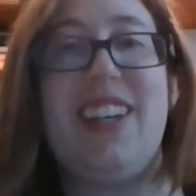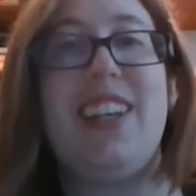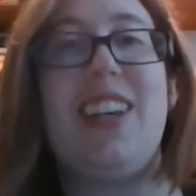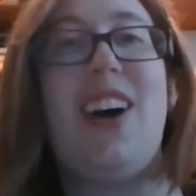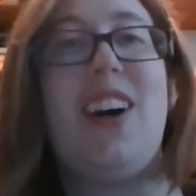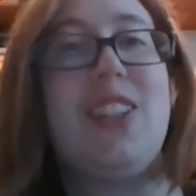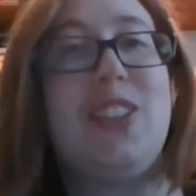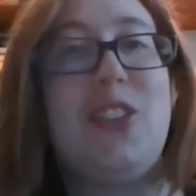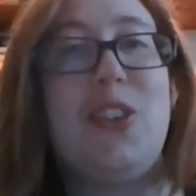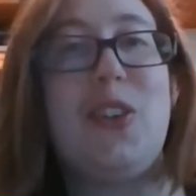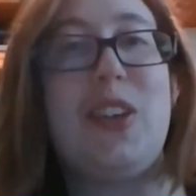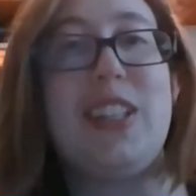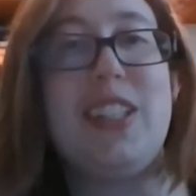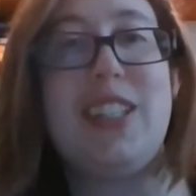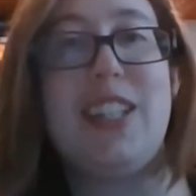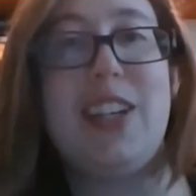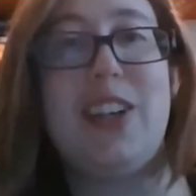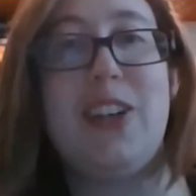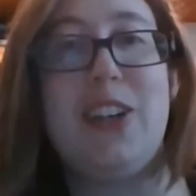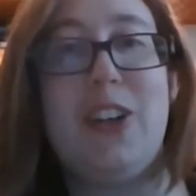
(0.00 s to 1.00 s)
Also
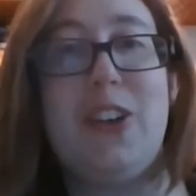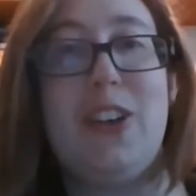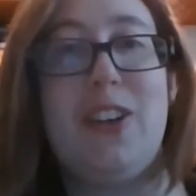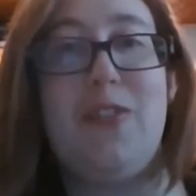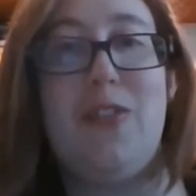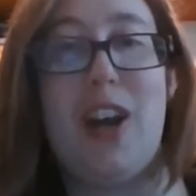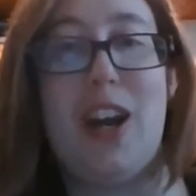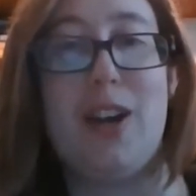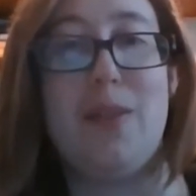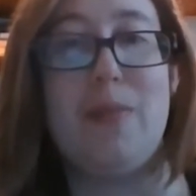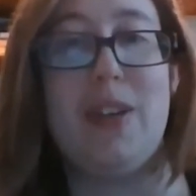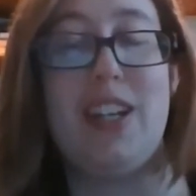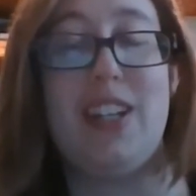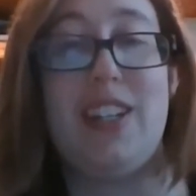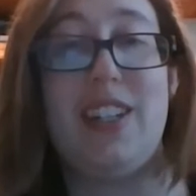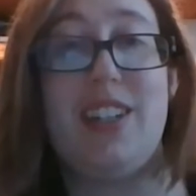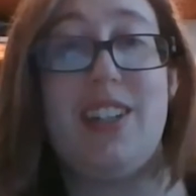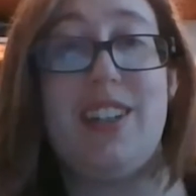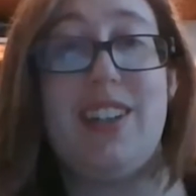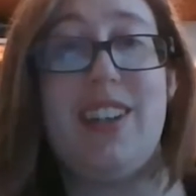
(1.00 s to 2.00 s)
consider your
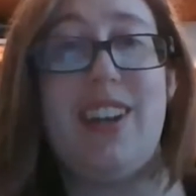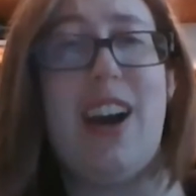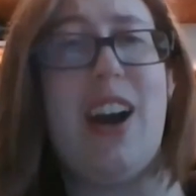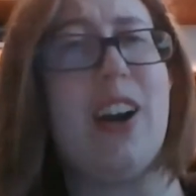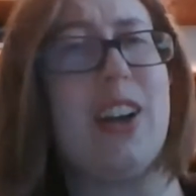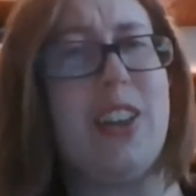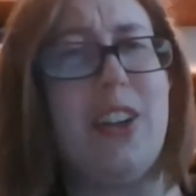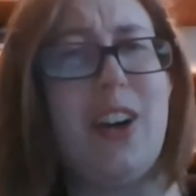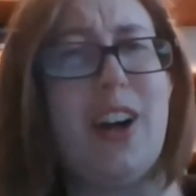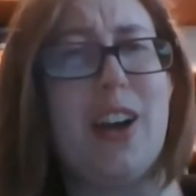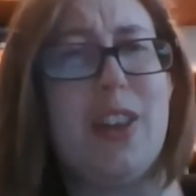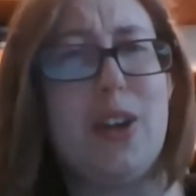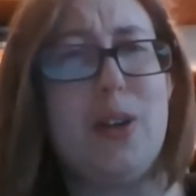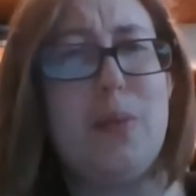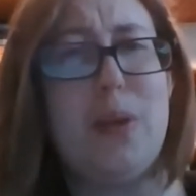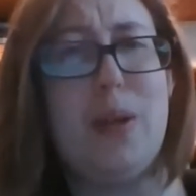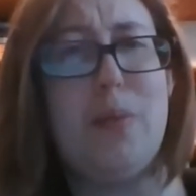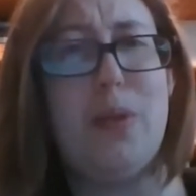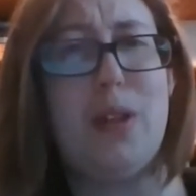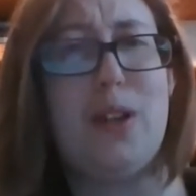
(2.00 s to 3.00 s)
environment. Are there other
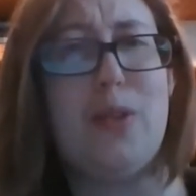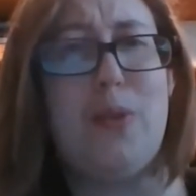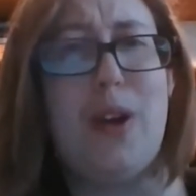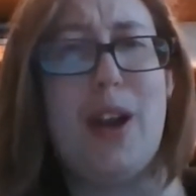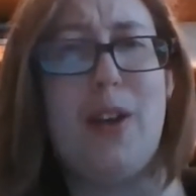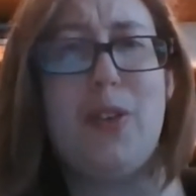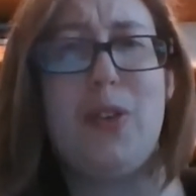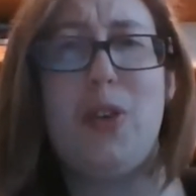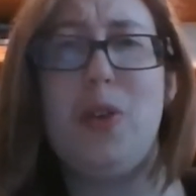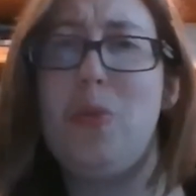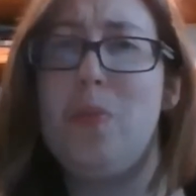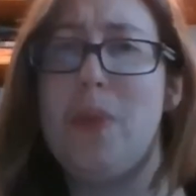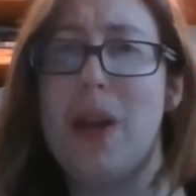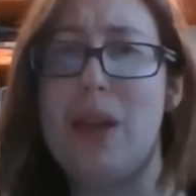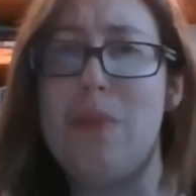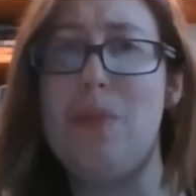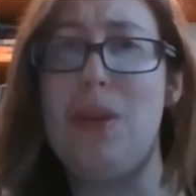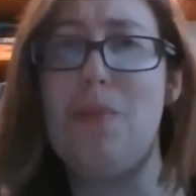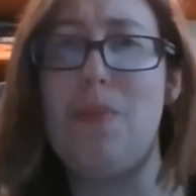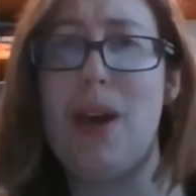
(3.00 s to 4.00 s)
people around who
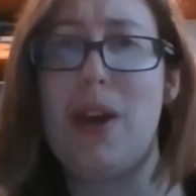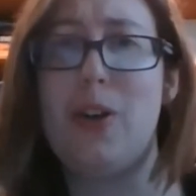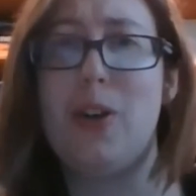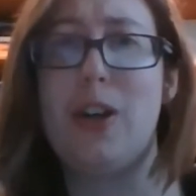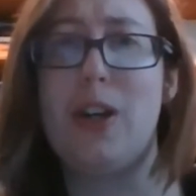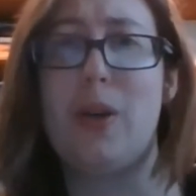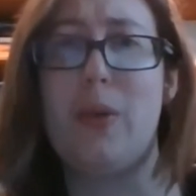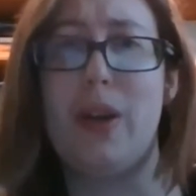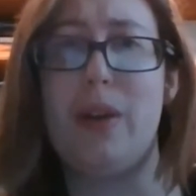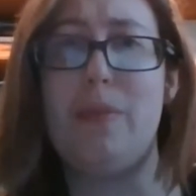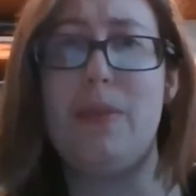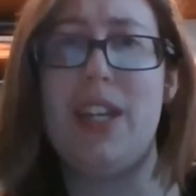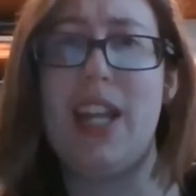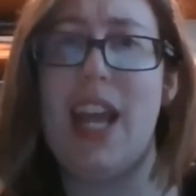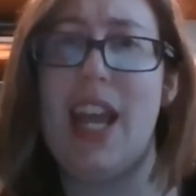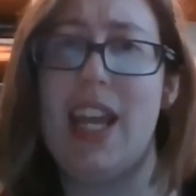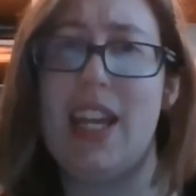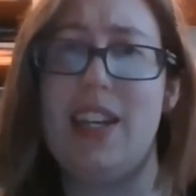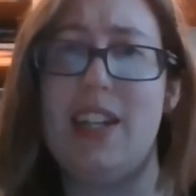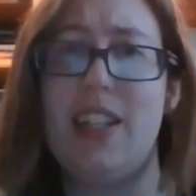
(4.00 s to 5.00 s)
might be better equipped to
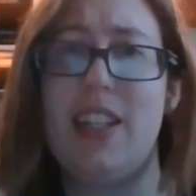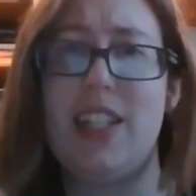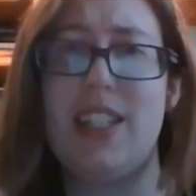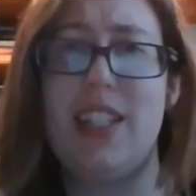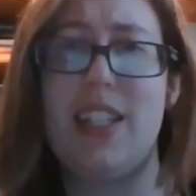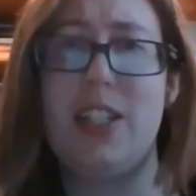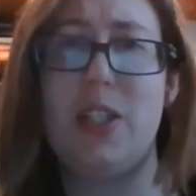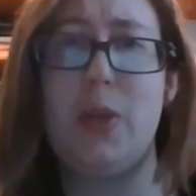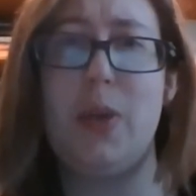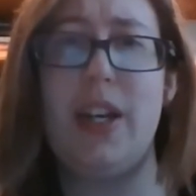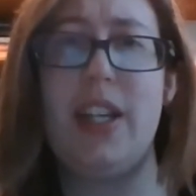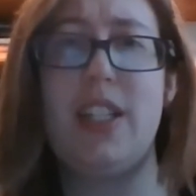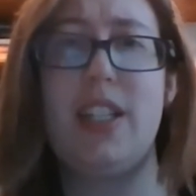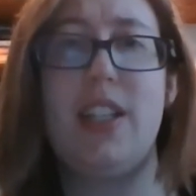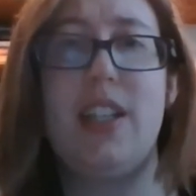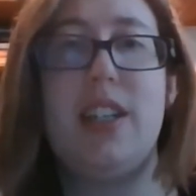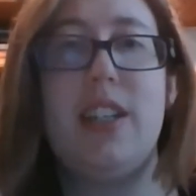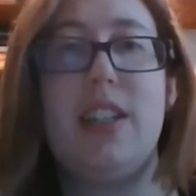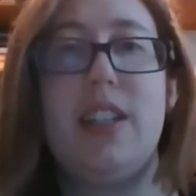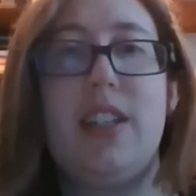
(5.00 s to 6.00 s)
handle the
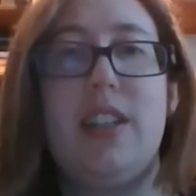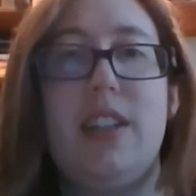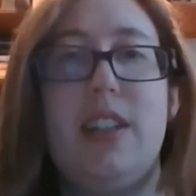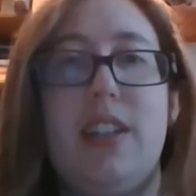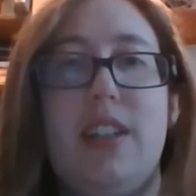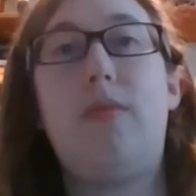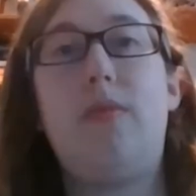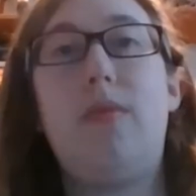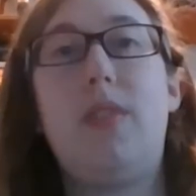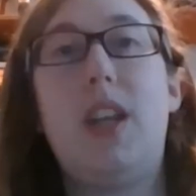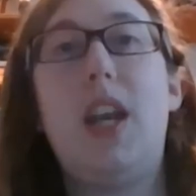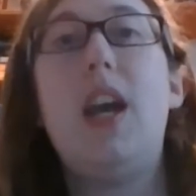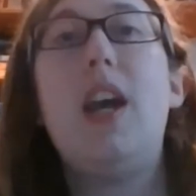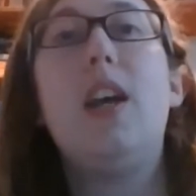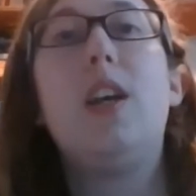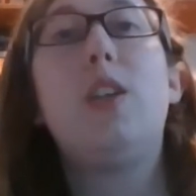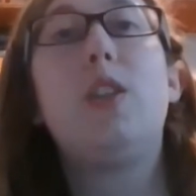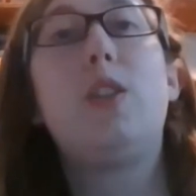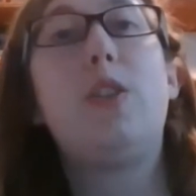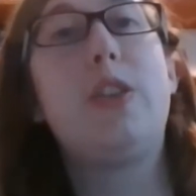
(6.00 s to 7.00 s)
situation?
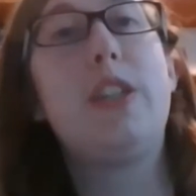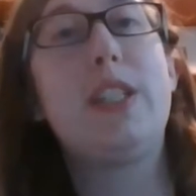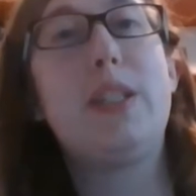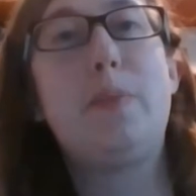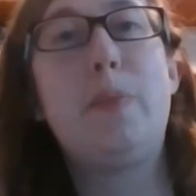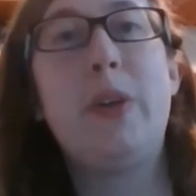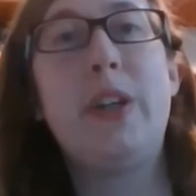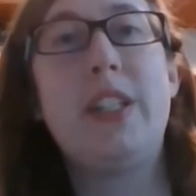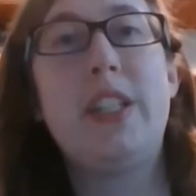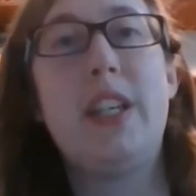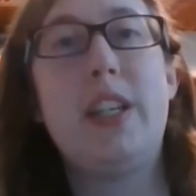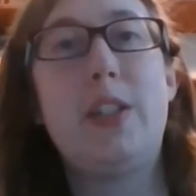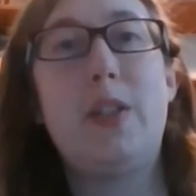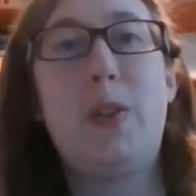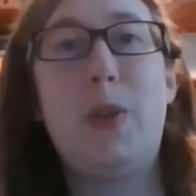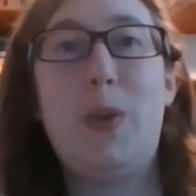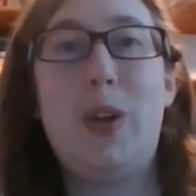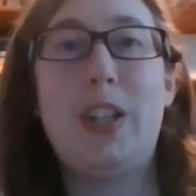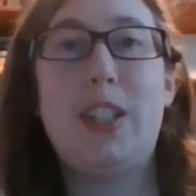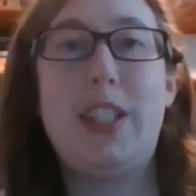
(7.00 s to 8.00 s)
So this brings us
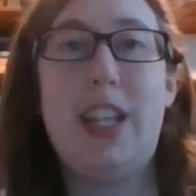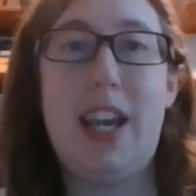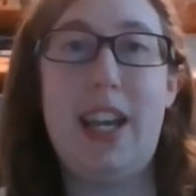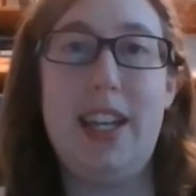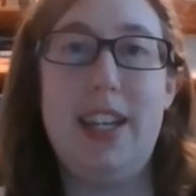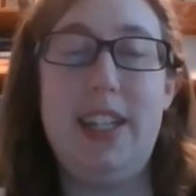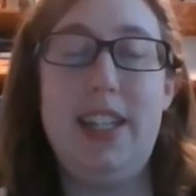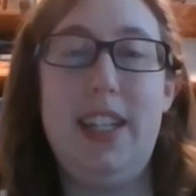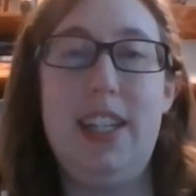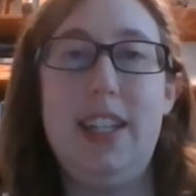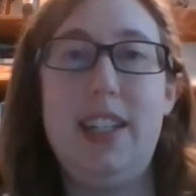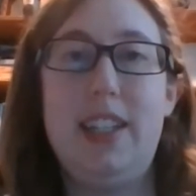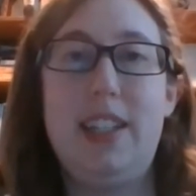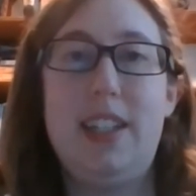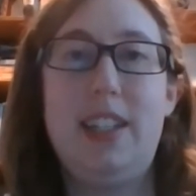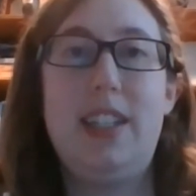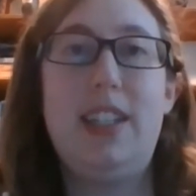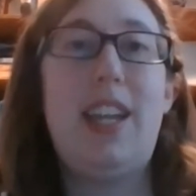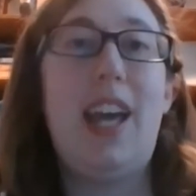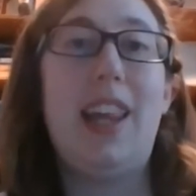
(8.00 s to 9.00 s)
to our second D,
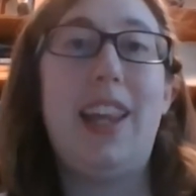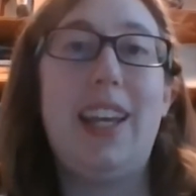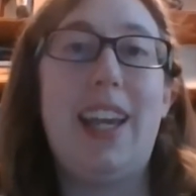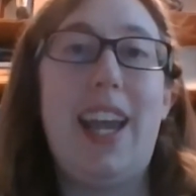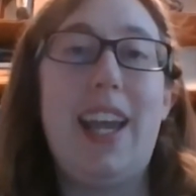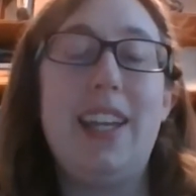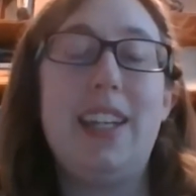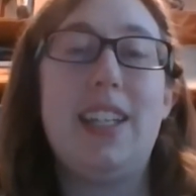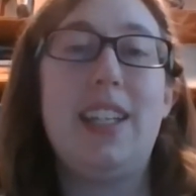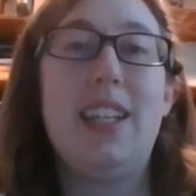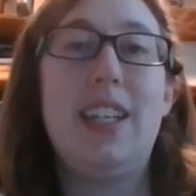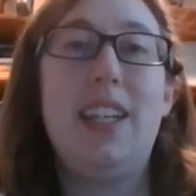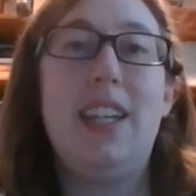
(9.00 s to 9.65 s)
delegate.